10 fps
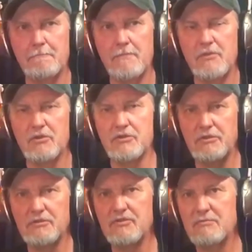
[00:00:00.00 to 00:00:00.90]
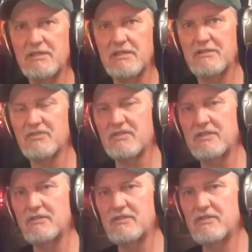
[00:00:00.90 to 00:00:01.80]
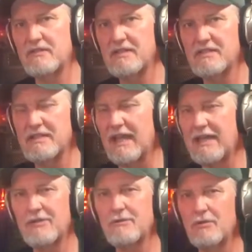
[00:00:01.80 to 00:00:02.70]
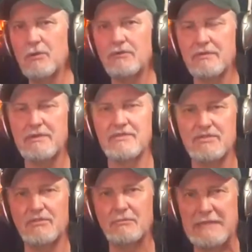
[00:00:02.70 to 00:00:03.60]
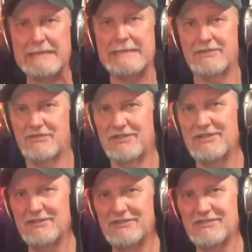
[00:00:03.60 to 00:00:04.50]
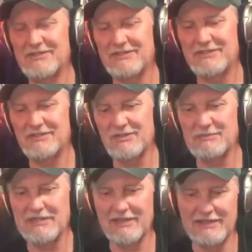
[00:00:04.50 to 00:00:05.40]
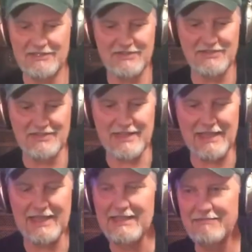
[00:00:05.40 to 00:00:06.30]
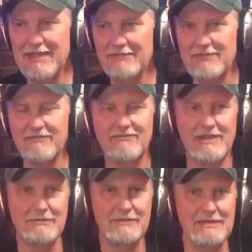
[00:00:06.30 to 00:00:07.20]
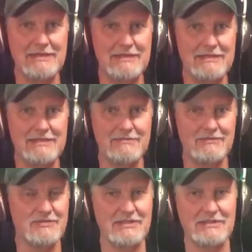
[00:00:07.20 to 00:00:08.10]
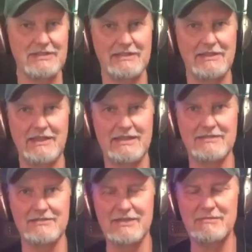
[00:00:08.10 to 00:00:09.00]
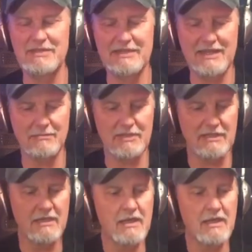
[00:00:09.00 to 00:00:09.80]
There used to be the Standard series, and I don't know if they're even still making the Standard series, to be honest, because I haven't found any for sale online, so they may not be.